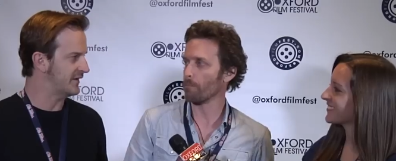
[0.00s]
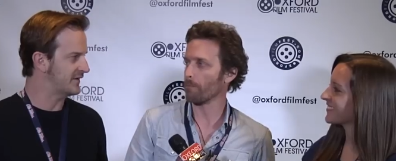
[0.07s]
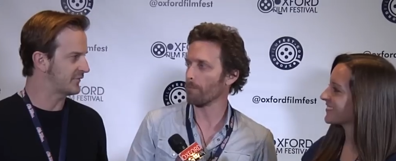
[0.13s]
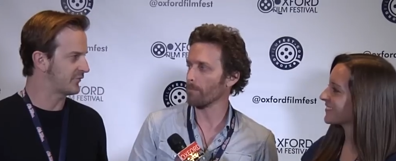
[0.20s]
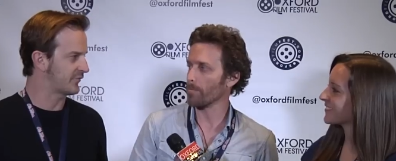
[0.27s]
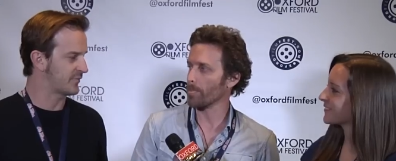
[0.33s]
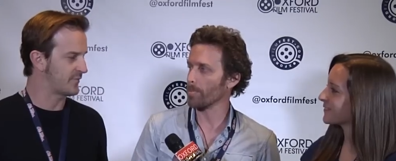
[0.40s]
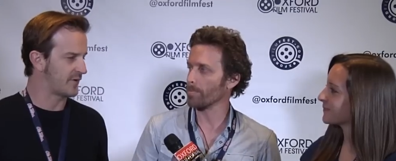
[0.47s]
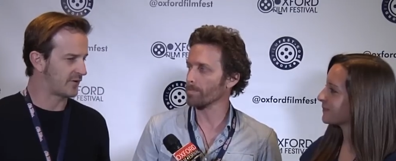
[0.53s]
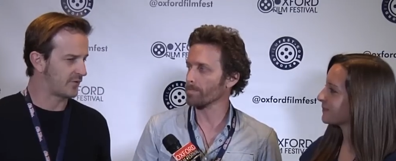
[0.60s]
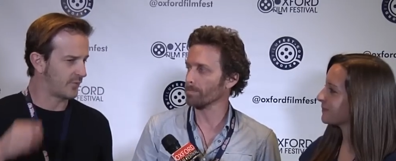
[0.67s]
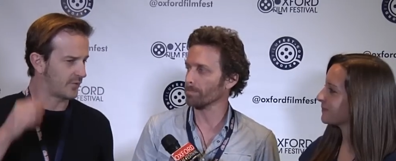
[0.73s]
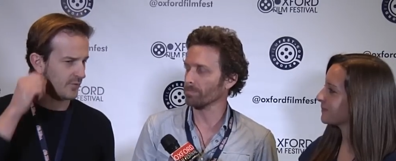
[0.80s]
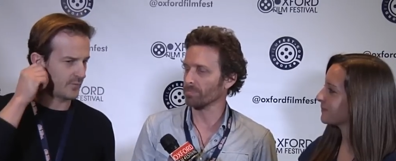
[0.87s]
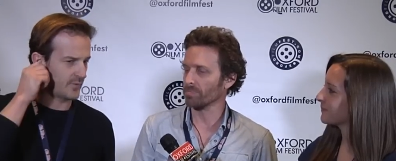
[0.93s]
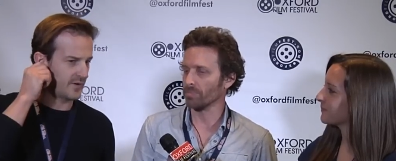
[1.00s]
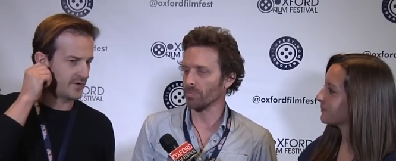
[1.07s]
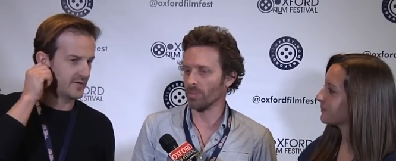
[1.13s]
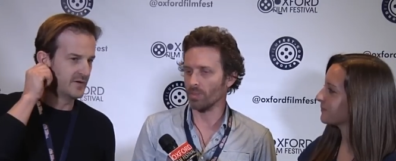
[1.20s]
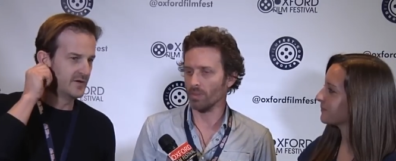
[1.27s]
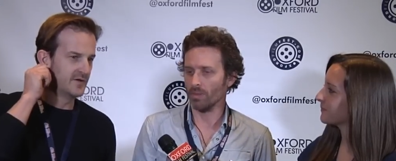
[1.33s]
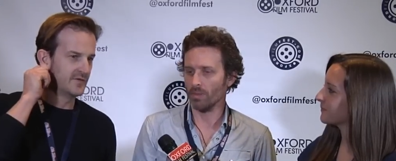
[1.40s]
Speaker 1: I did with America
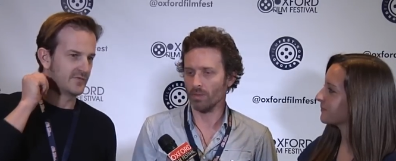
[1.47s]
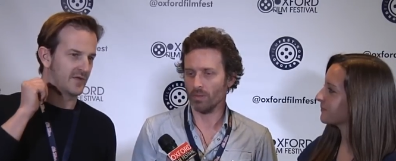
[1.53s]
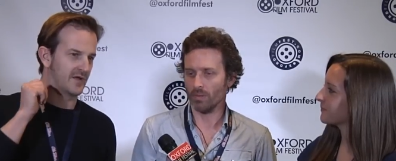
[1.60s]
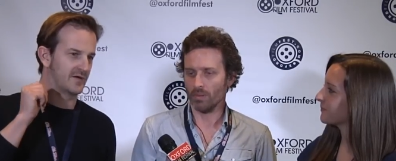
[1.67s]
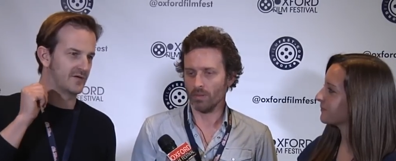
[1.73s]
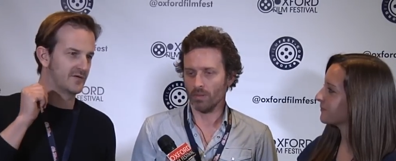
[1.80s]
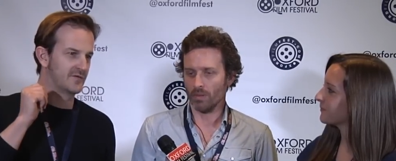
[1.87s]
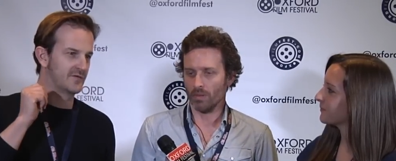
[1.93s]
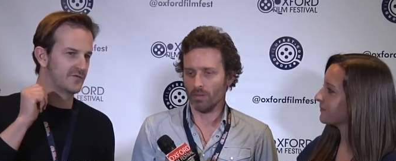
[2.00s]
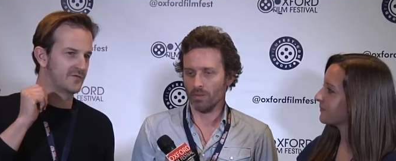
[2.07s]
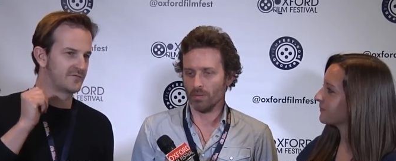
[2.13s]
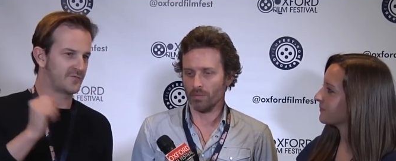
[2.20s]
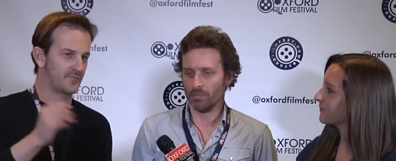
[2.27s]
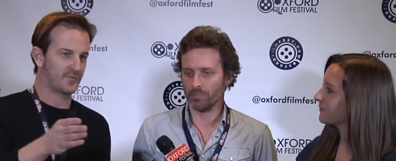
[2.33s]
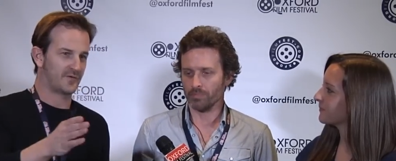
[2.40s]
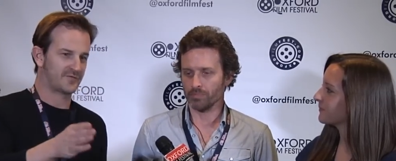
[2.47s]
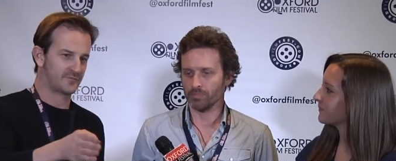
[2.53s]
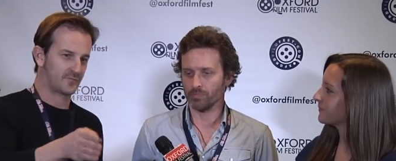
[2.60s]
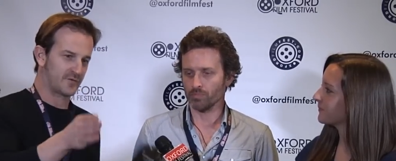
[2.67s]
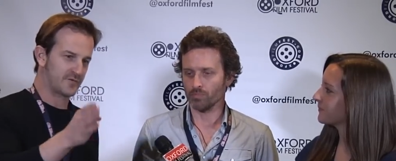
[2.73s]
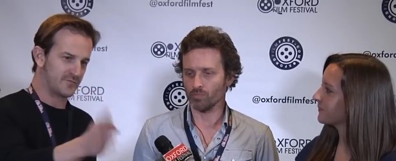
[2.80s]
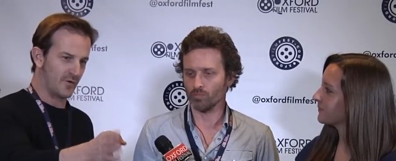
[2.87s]
101, that some
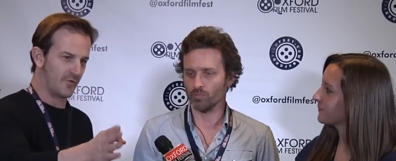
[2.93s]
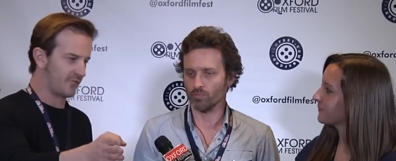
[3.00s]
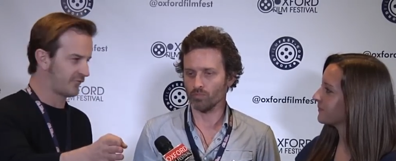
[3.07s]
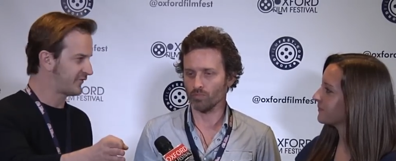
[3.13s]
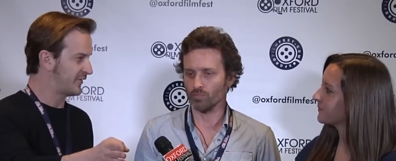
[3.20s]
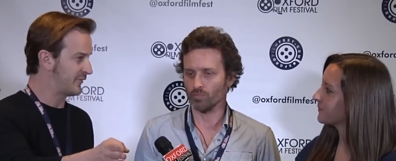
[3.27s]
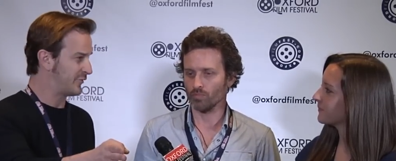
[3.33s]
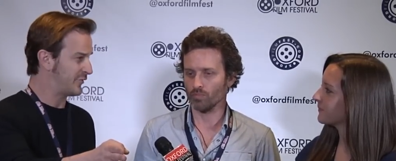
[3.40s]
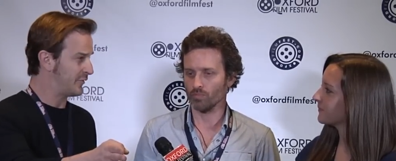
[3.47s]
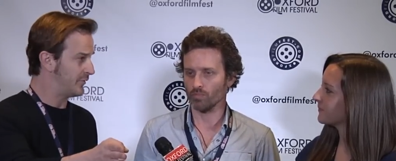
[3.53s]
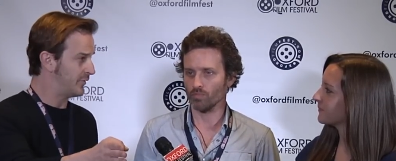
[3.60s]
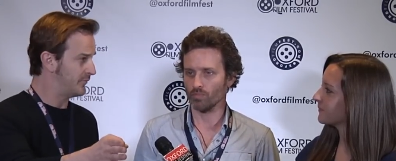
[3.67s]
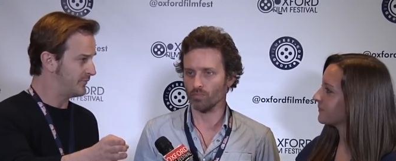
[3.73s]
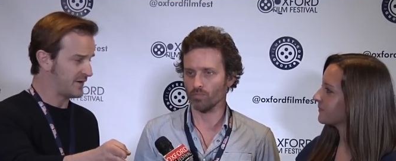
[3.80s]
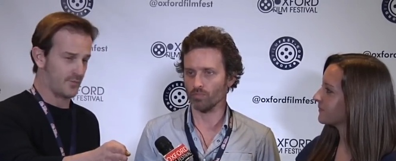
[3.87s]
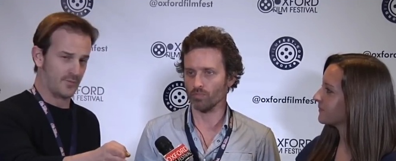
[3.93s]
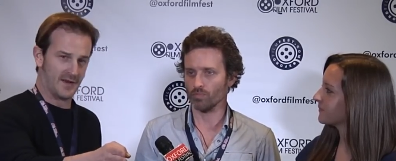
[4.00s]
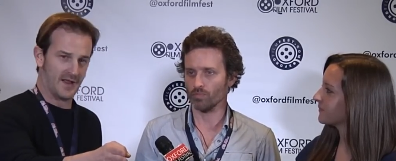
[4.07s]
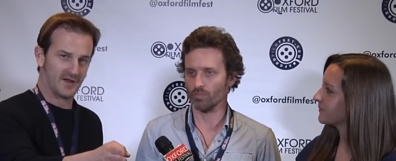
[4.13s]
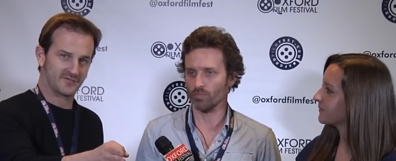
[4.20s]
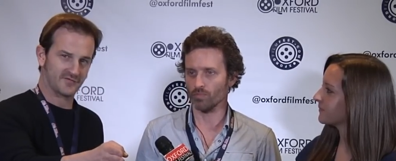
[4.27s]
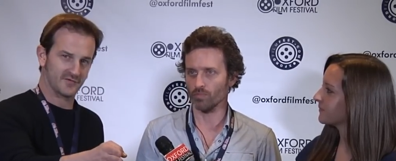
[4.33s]
places where you know there's going to re- be a
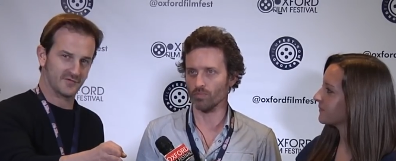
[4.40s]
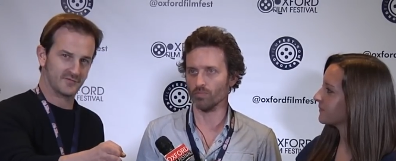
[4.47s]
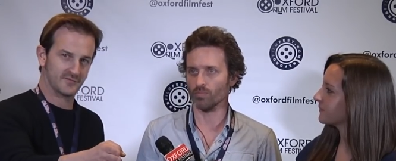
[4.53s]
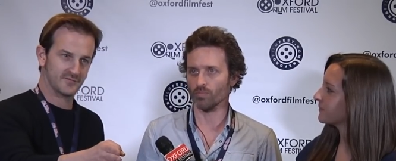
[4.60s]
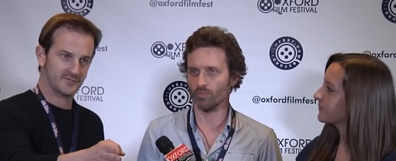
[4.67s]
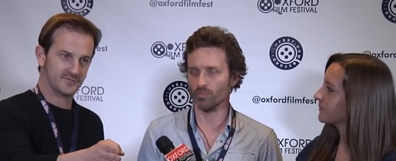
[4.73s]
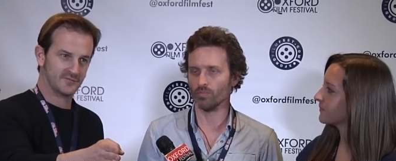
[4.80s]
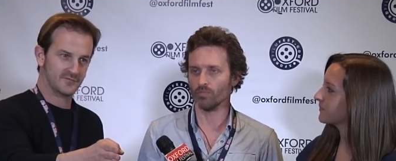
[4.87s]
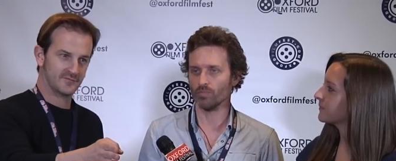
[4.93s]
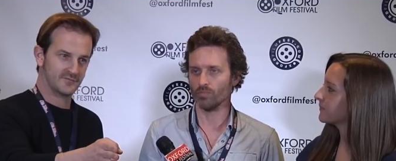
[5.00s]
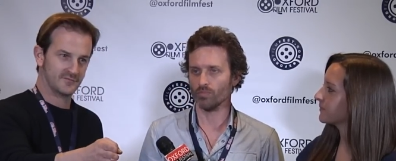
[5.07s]
reaction, mm-hmm.